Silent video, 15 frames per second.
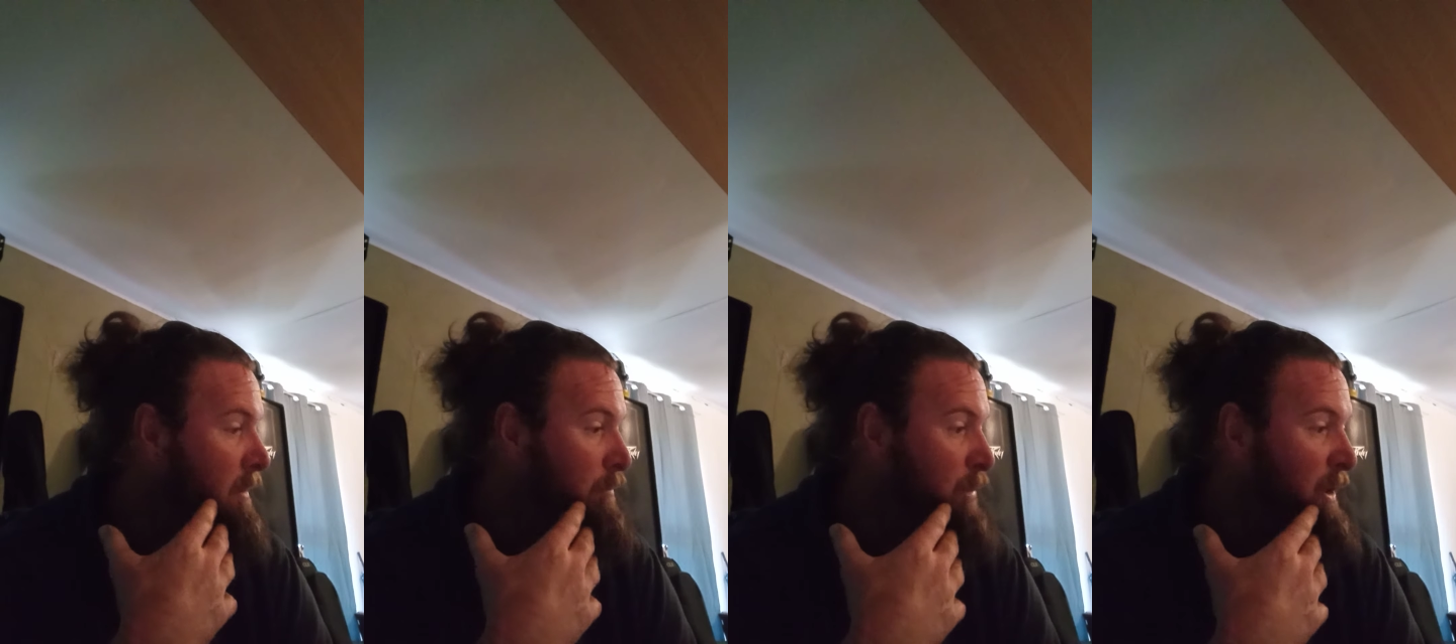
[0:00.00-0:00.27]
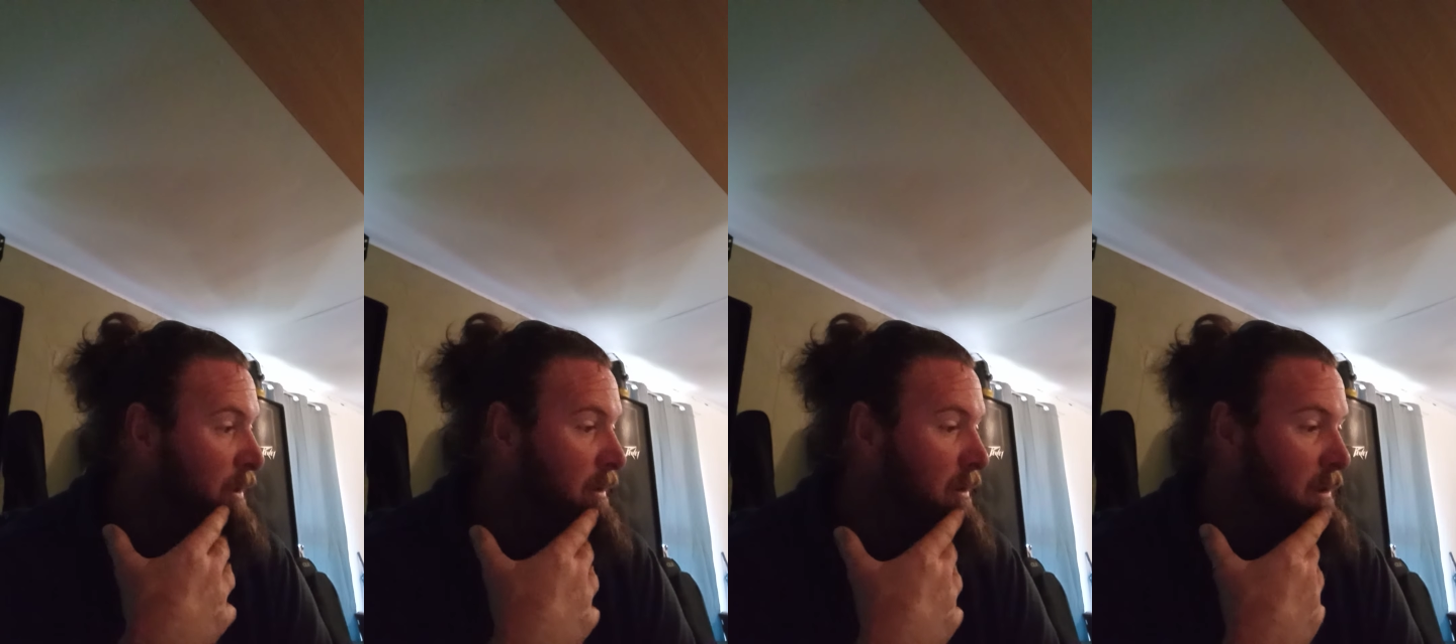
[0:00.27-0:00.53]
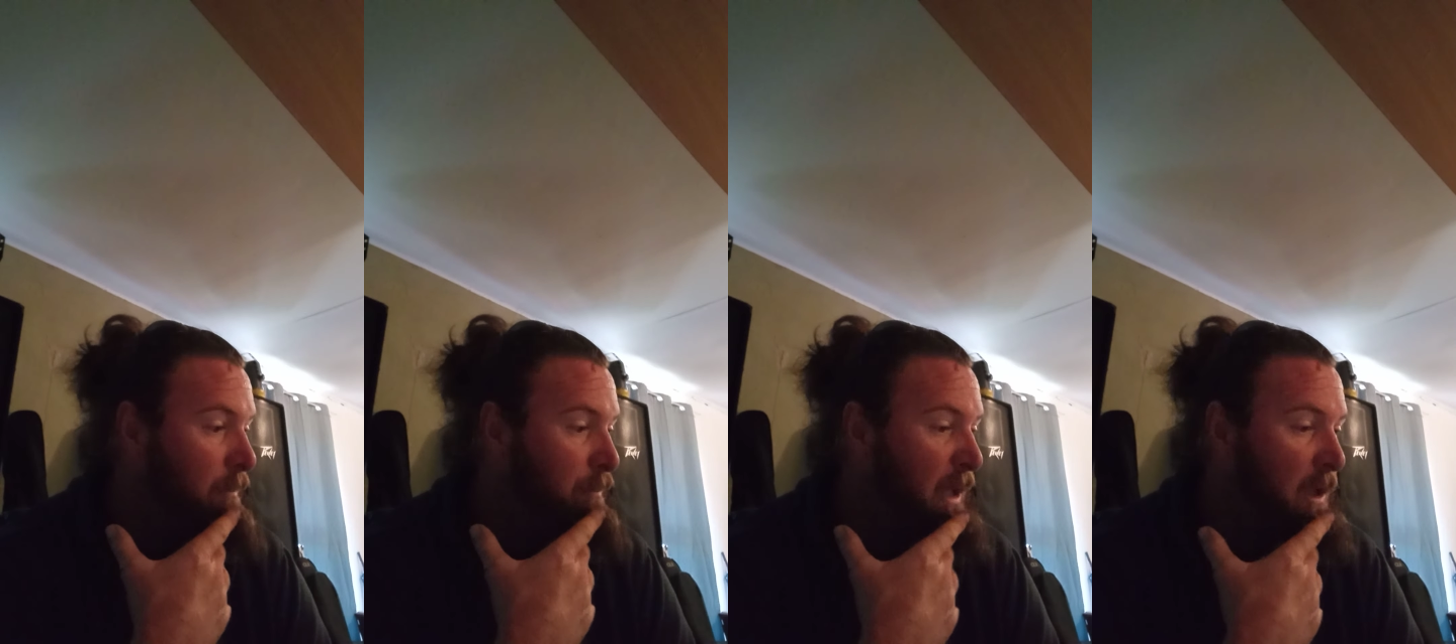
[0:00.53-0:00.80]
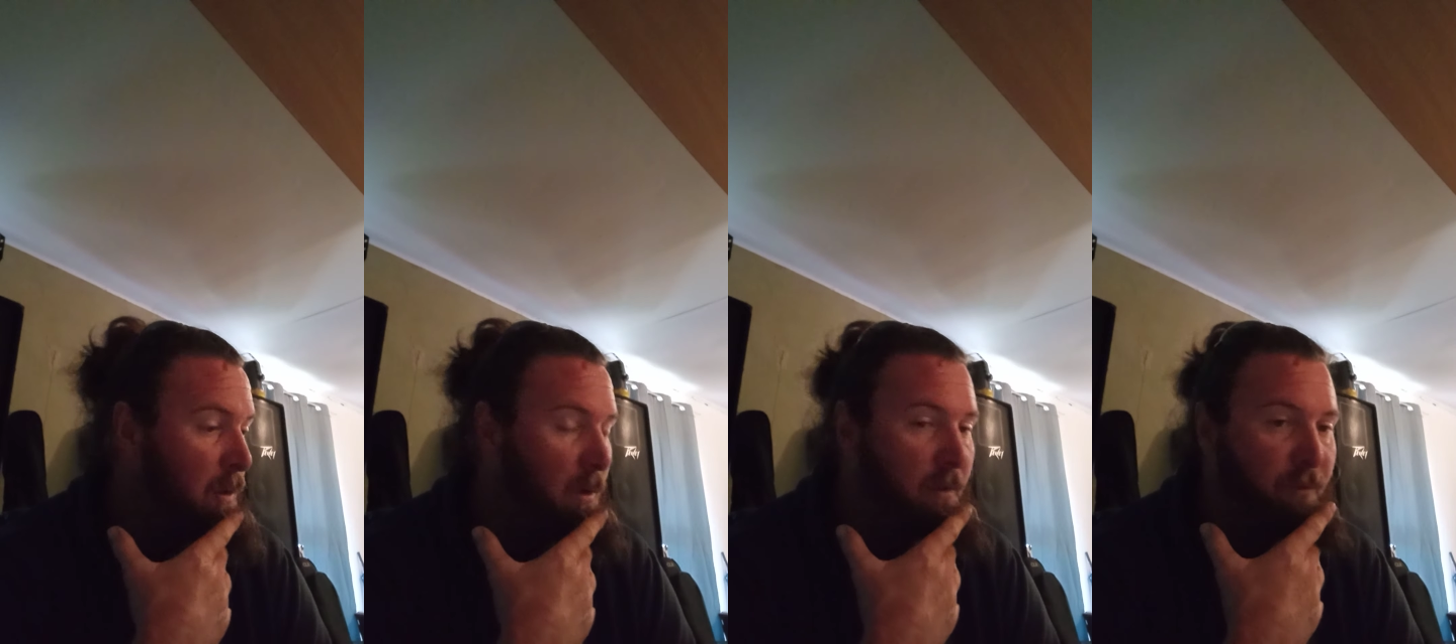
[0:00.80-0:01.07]
But the
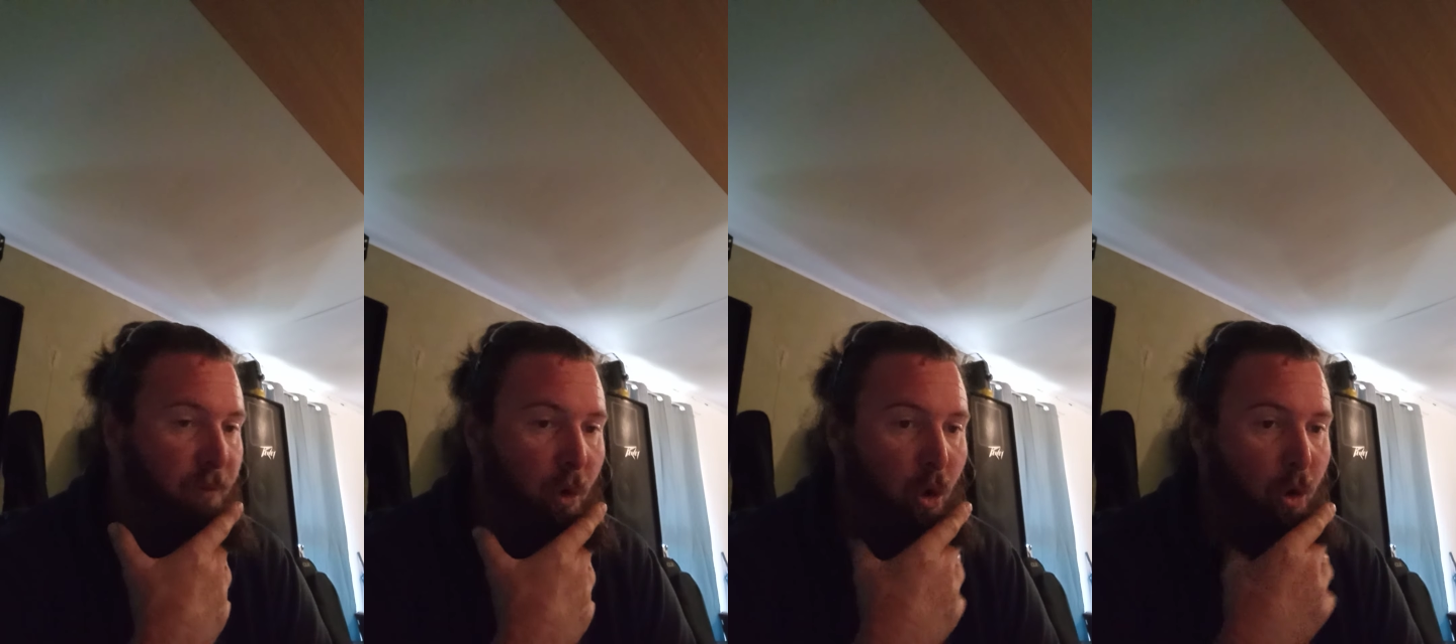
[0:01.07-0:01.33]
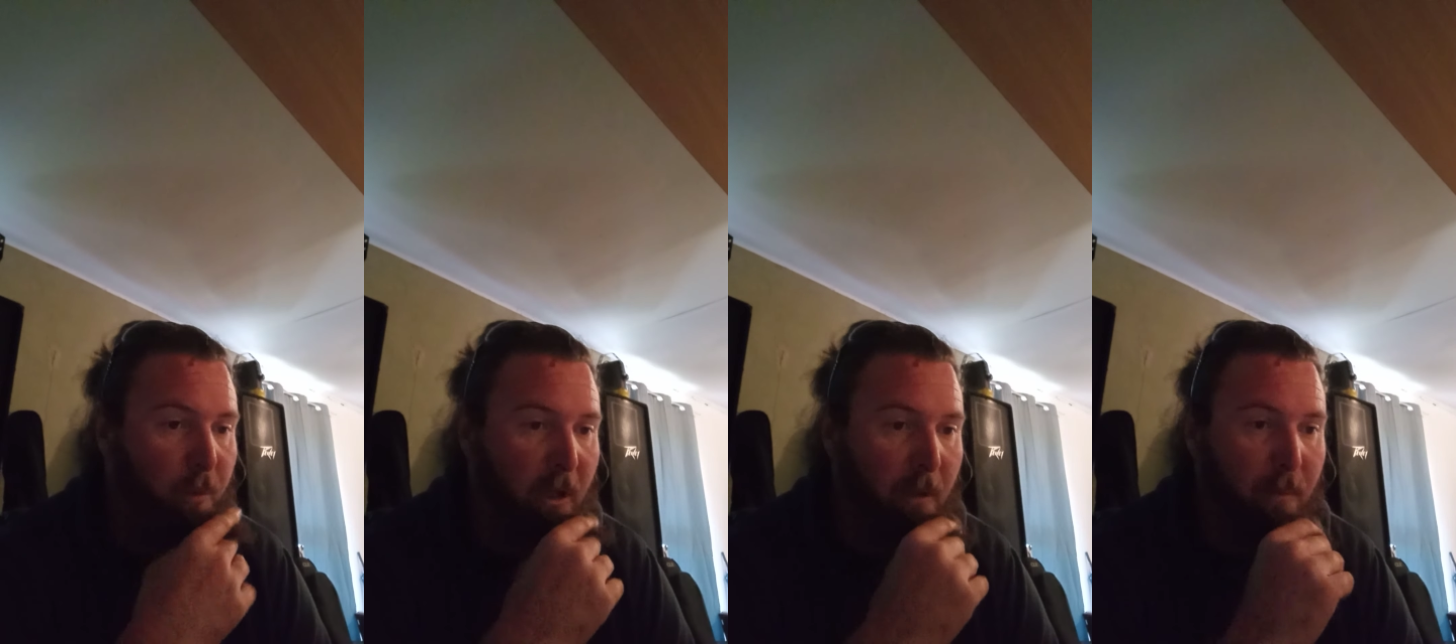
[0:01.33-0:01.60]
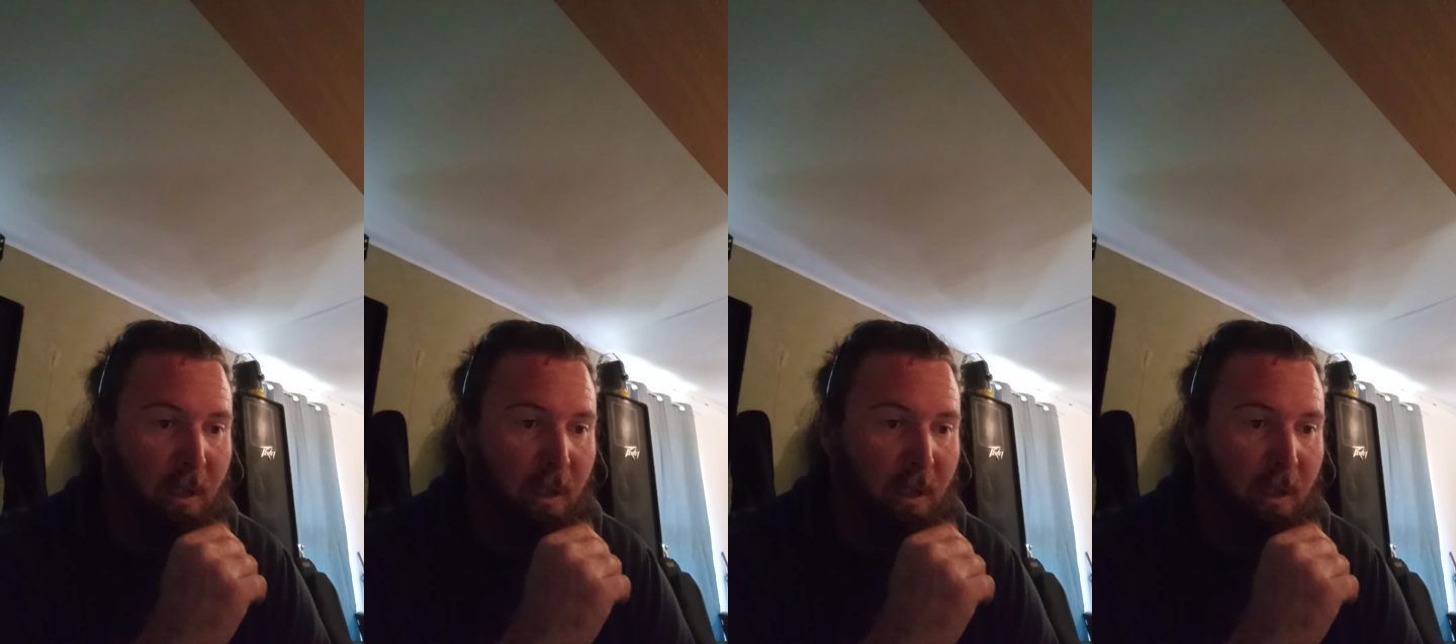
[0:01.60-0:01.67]
big one for me,